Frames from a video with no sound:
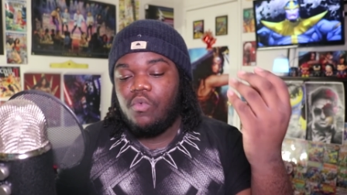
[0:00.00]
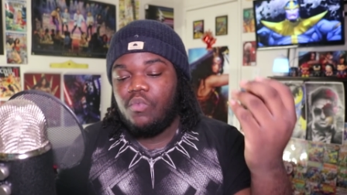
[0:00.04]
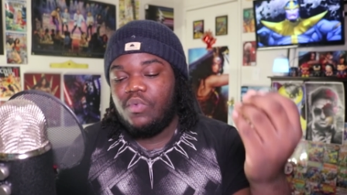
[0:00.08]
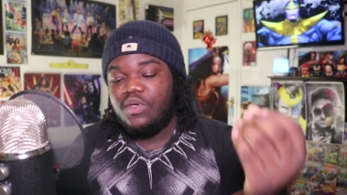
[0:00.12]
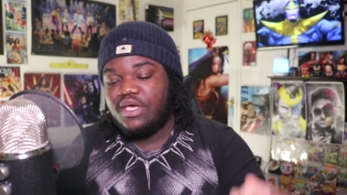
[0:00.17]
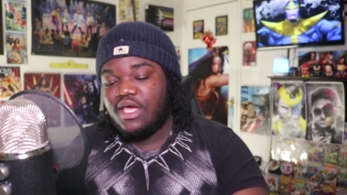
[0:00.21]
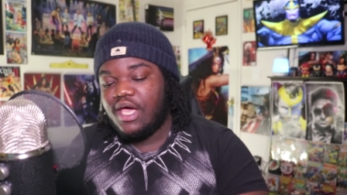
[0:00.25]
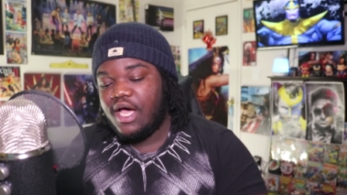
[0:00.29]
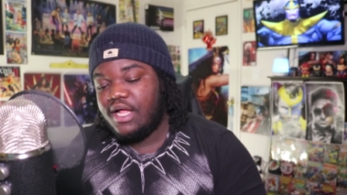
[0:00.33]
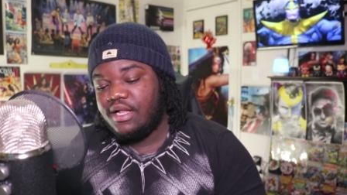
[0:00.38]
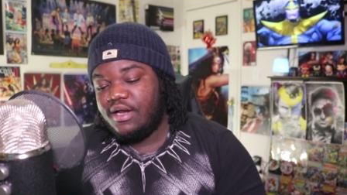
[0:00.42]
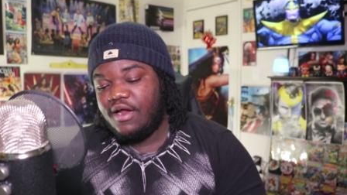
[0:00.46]
We
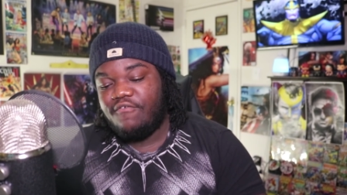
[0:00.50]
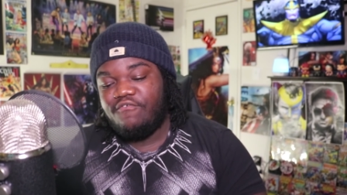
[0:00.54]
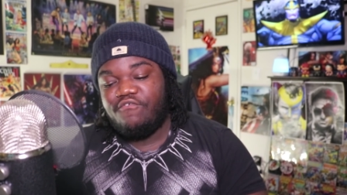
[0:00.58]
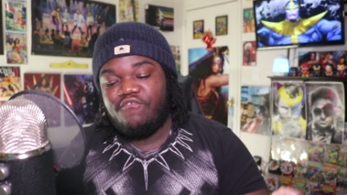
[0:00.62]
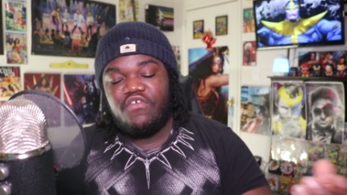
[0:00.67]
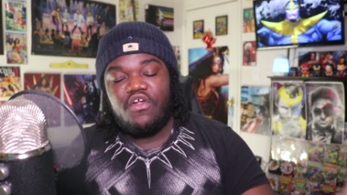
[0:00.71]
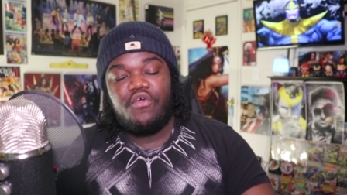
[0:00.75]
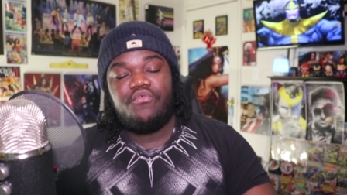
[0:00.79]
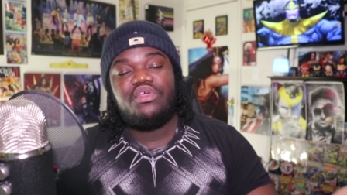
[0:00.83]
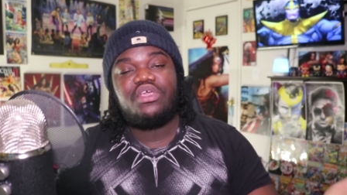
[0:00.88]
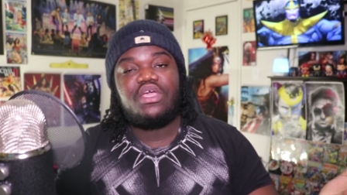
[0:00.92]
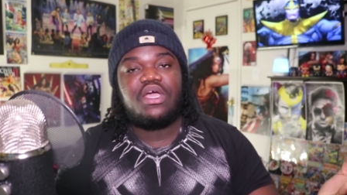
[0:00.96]
got a
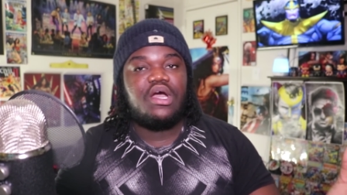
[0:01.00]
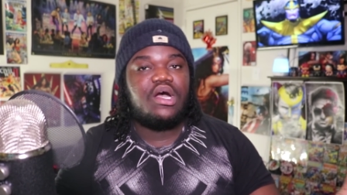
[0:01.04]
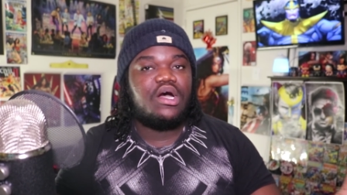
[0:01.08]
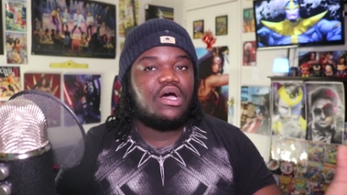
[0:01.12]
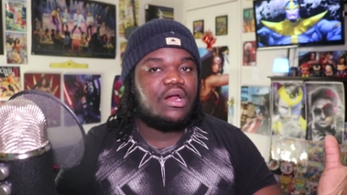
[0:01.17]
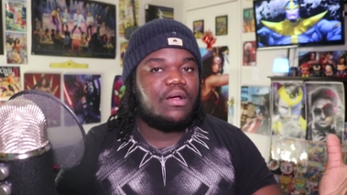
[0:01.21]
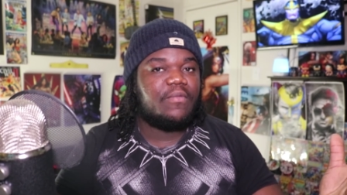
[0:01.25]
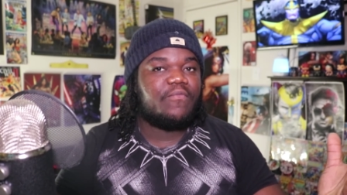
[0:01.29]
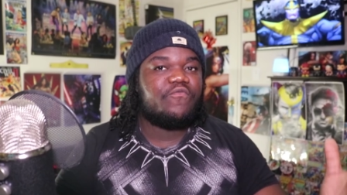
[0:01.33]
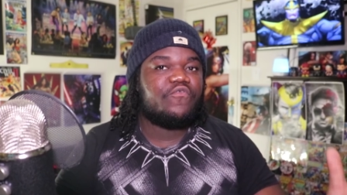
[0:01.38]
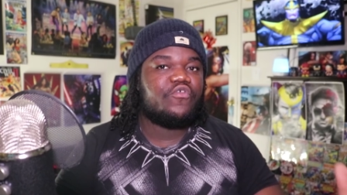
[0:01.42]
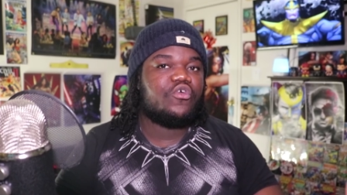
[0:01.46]
very
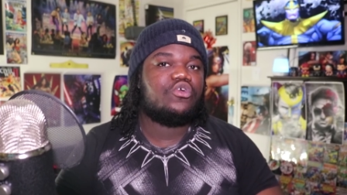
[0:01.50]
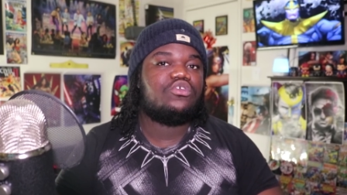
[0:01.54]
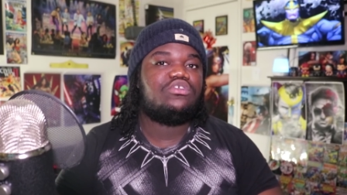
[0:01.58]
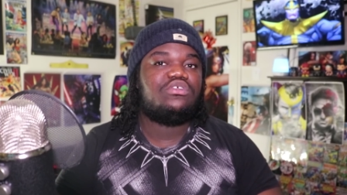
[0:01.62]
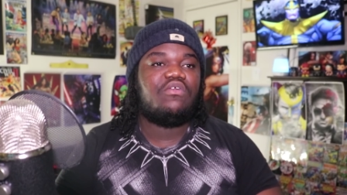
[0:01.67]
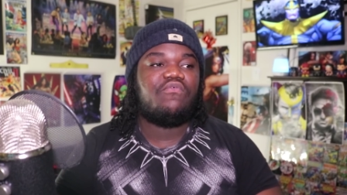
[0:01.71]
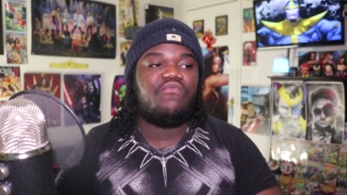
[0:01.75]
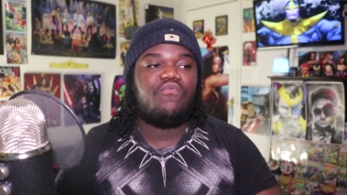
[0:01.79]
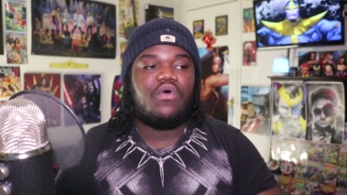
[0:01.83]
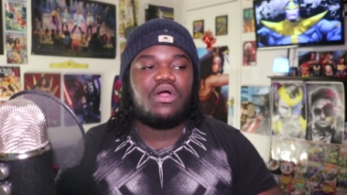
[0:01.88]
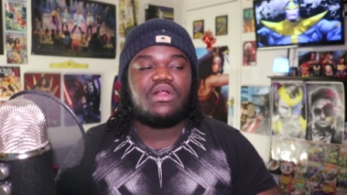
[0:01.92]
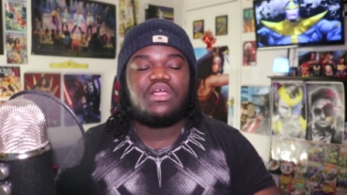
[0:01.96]
cut up
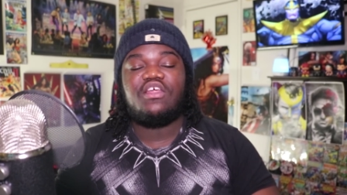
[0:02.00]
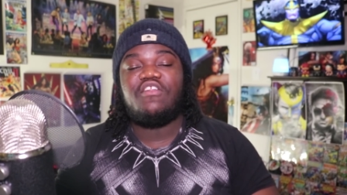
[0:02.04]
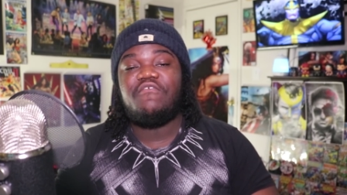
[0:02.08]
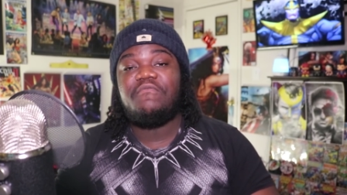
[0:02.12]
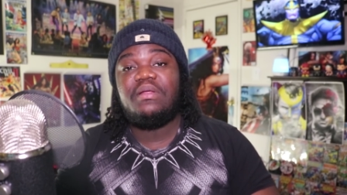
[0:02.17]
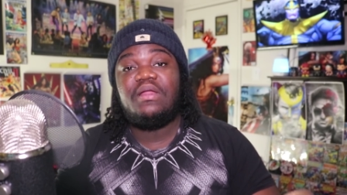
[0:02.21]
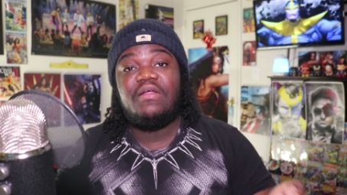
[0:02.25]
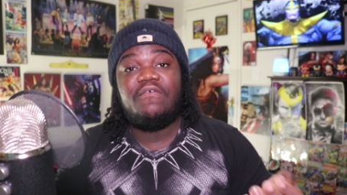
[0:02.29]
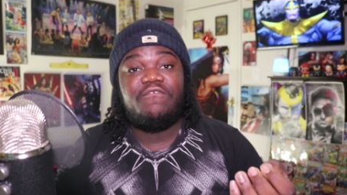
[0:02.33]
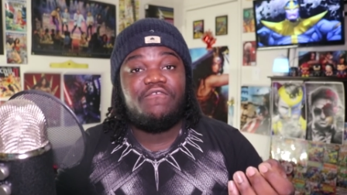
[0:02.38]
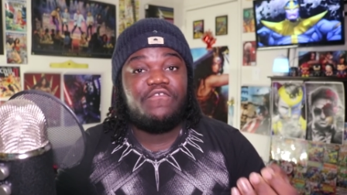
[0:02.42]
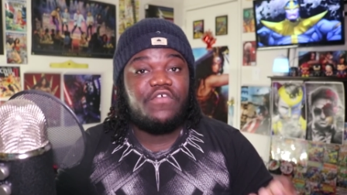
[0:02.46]
version of what could have
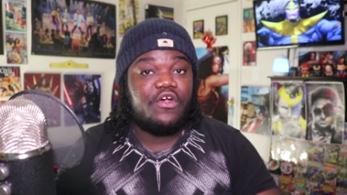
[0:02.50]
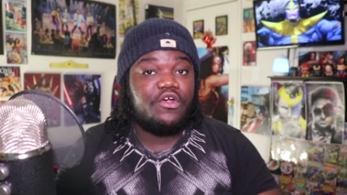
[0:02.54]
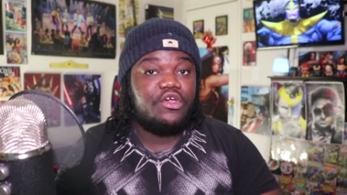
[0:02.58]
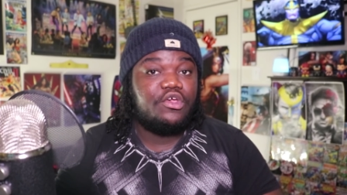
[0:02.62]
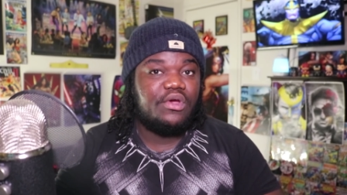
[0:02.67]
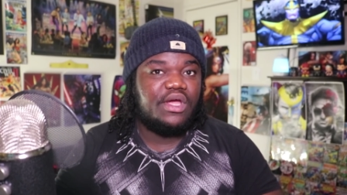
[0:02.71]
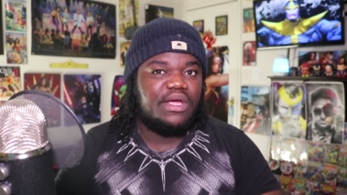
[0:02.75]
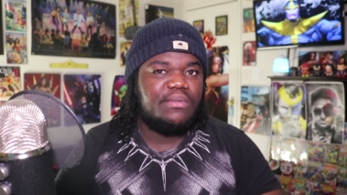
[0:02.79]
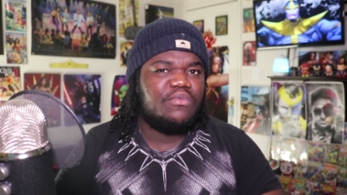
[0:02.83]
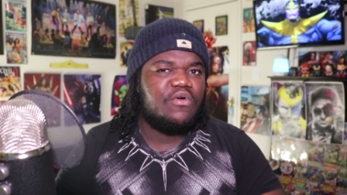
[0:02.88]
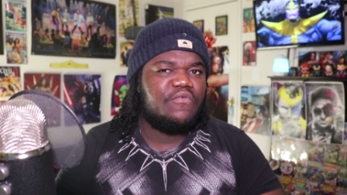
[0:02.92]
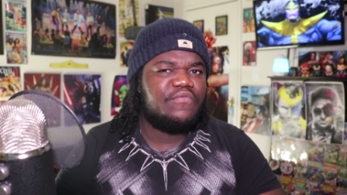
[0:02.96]
been a very
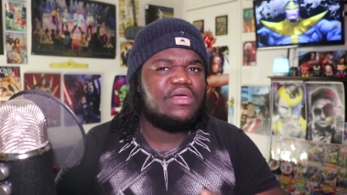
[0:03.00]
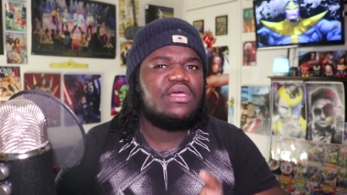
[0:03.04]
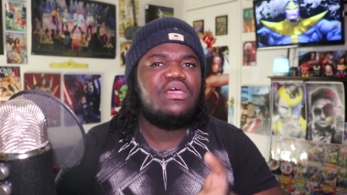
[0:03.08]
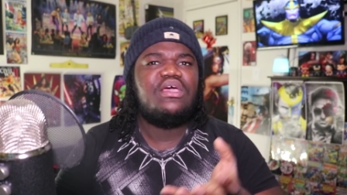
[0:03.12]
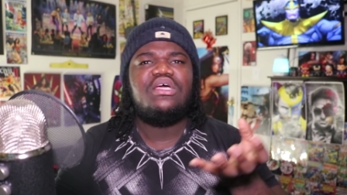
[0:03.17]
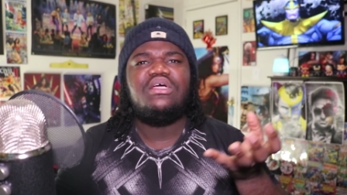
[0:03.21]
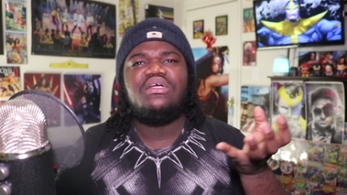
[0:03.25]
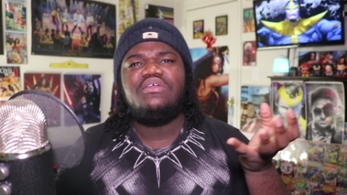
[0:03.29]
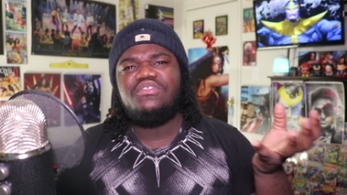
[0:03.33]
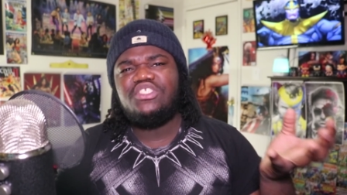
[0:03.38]
great movie.